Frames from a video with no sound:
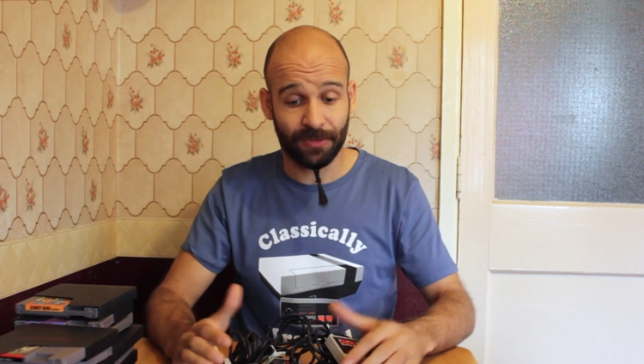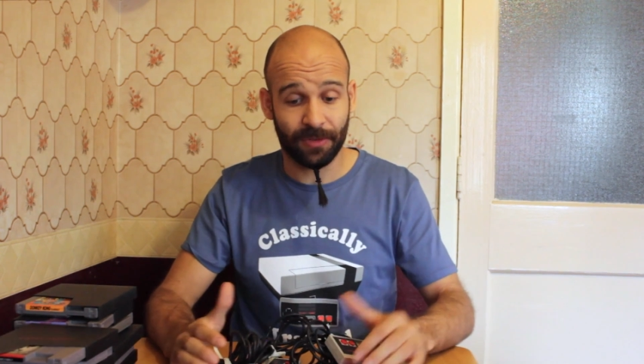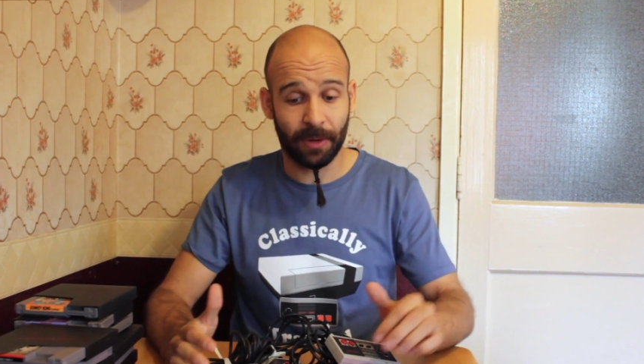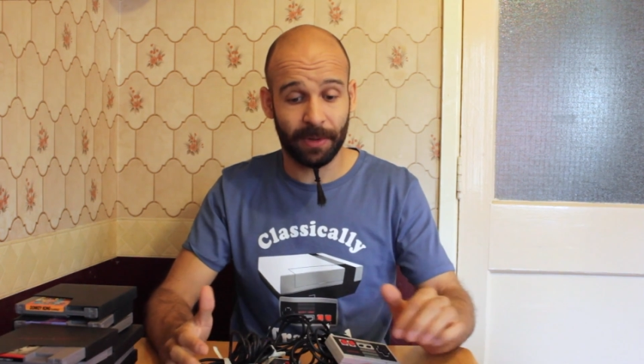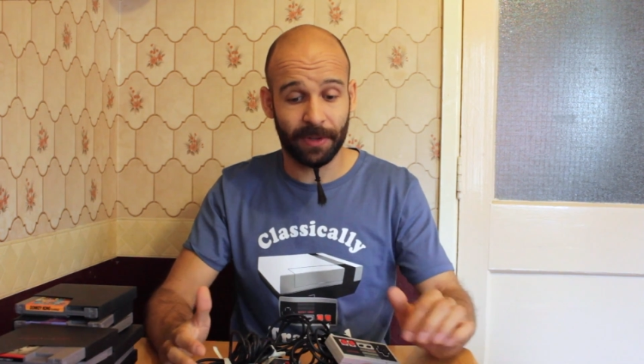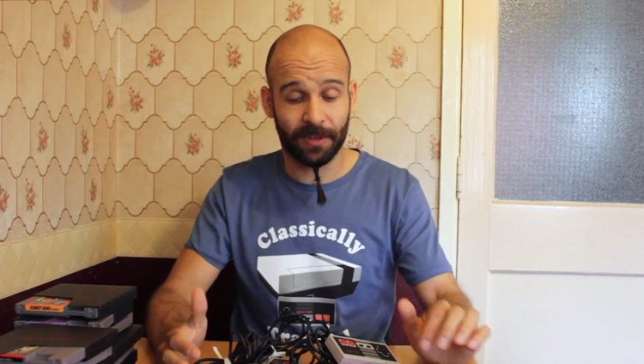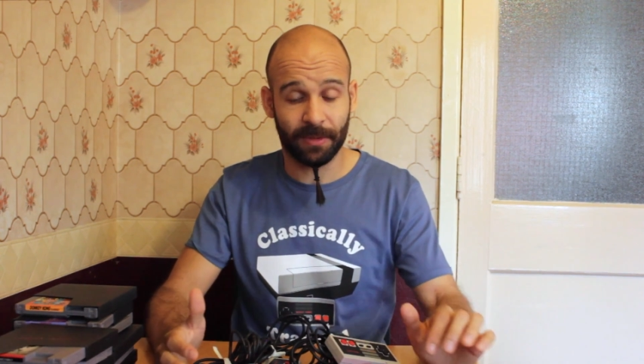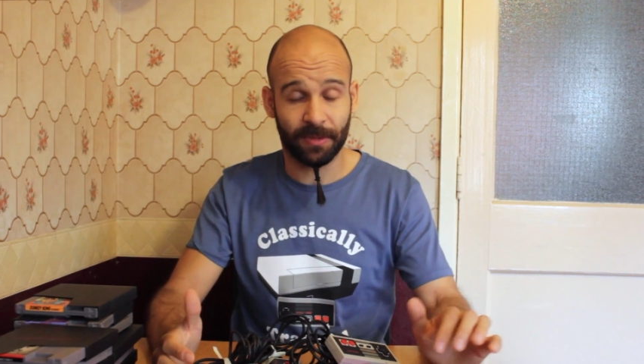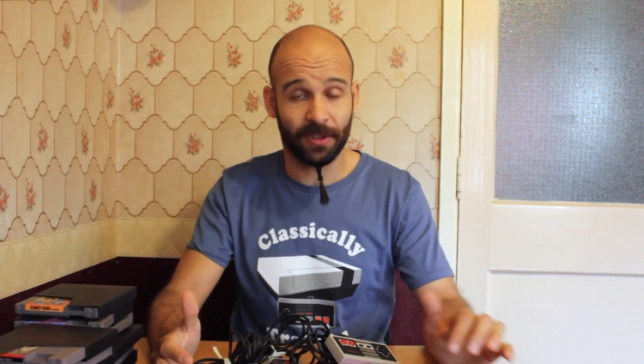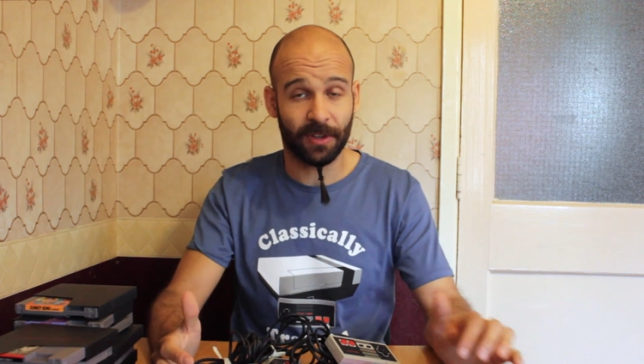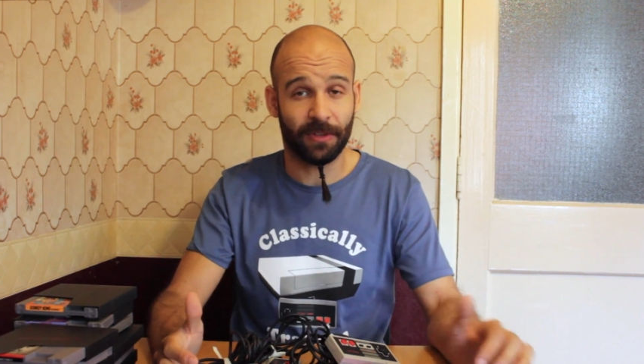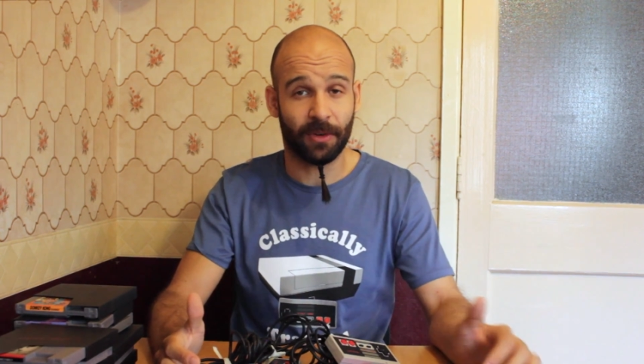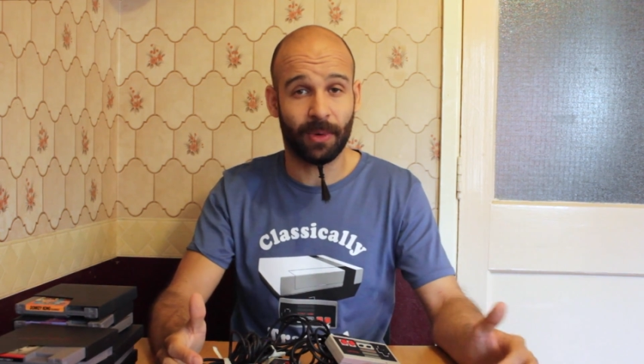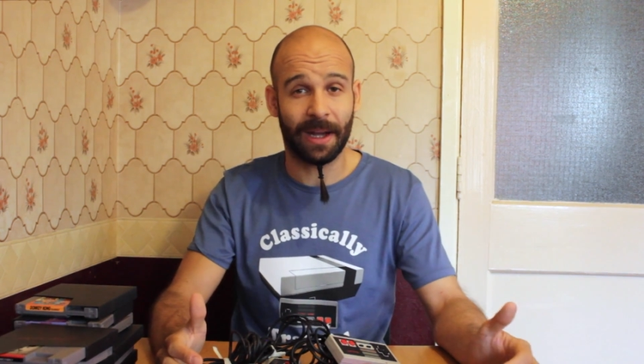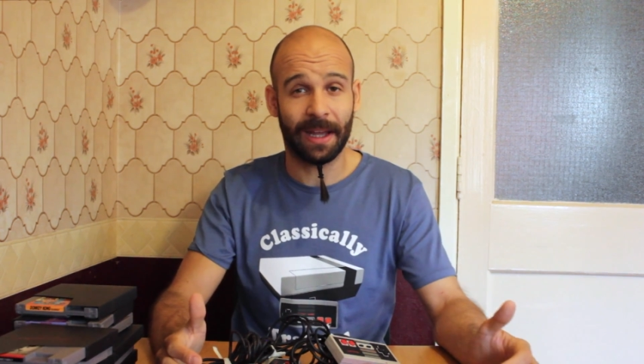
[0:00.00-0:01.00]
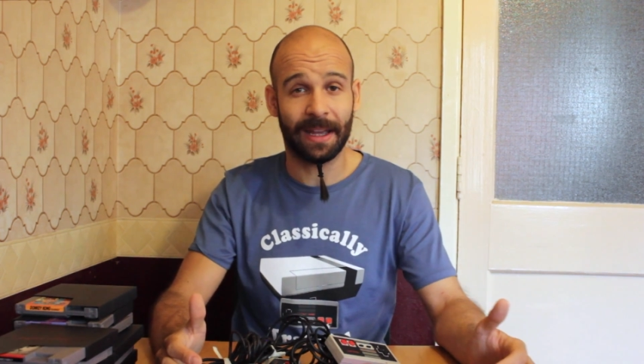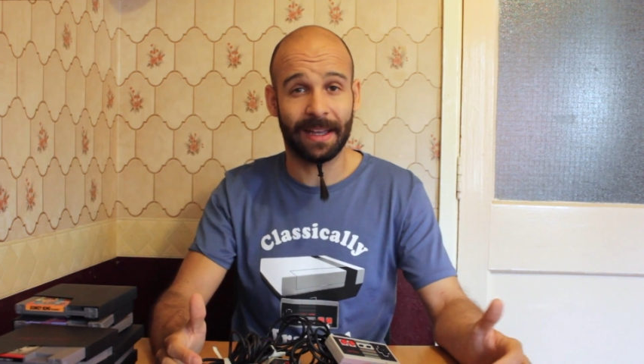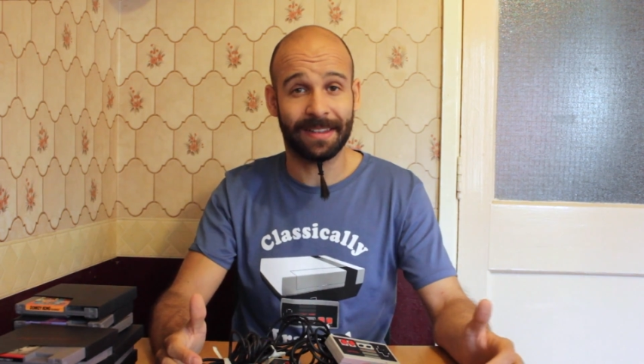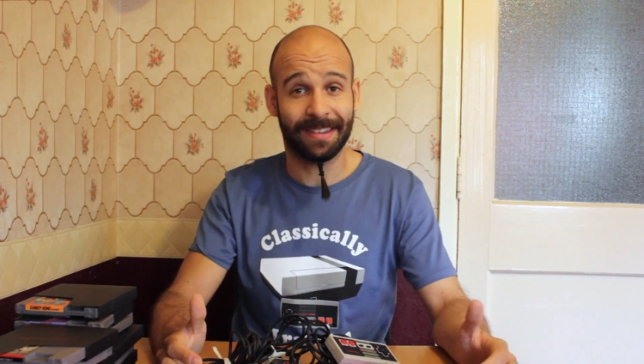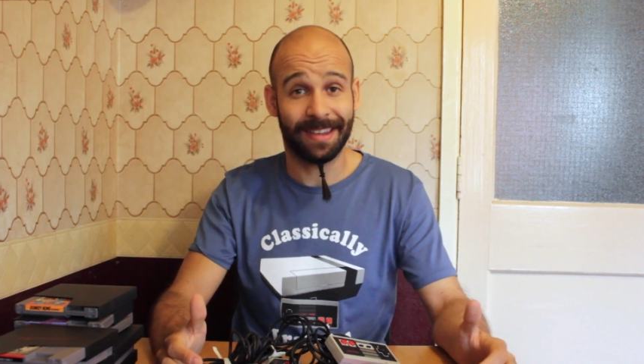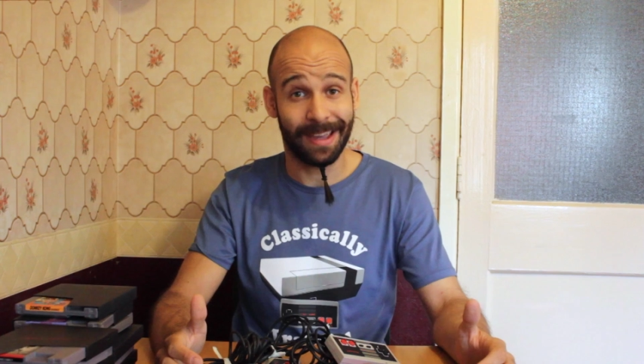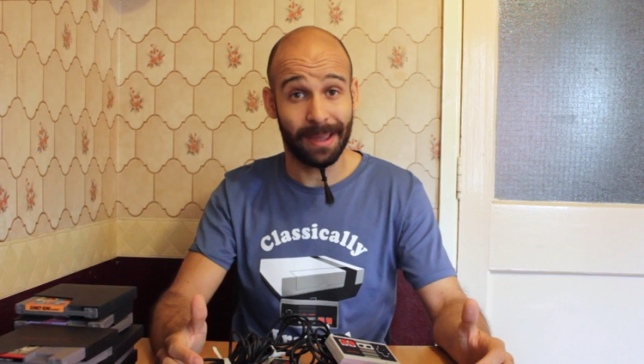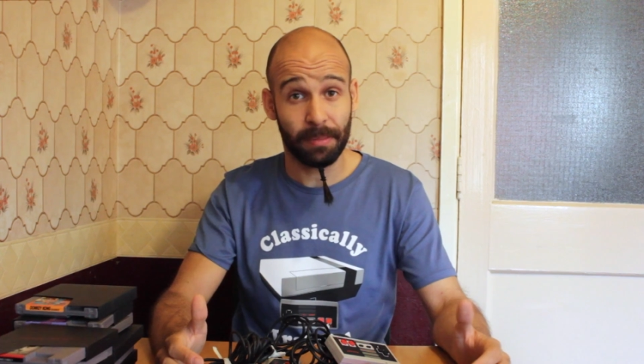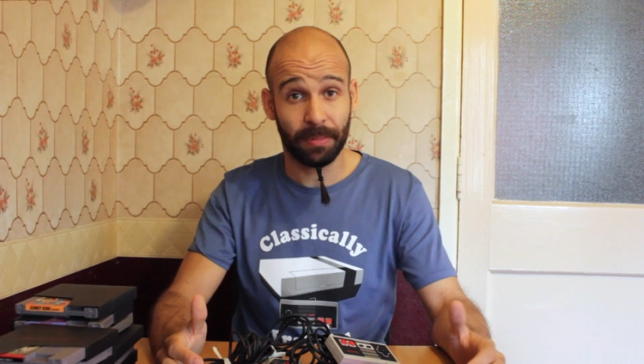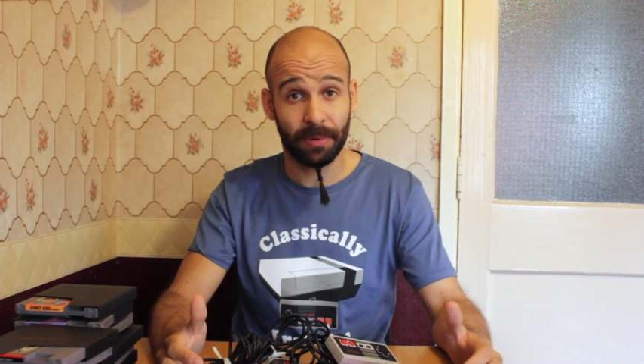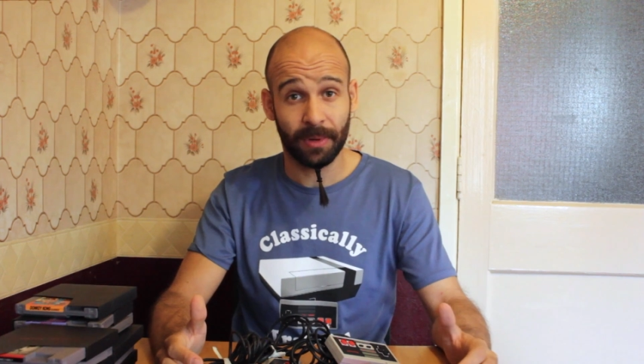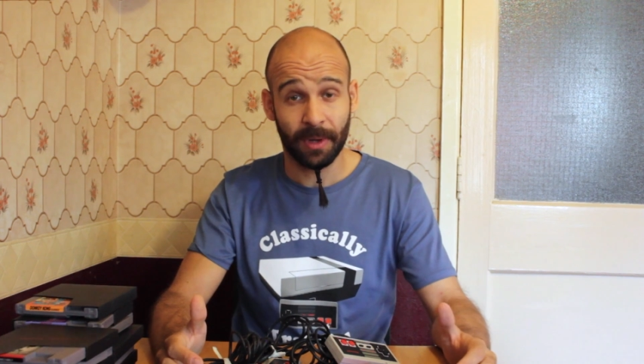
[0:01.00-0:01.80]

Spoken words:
throwing some stuff away at a tip,